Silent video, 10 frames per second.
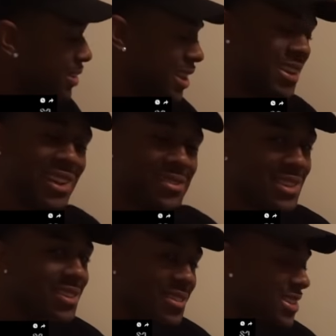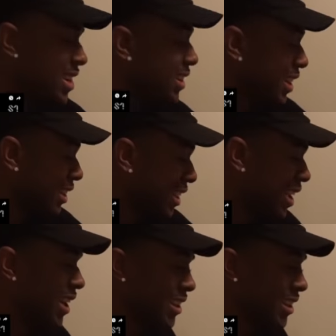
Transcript: Yeah, you know what I'm saying, like that.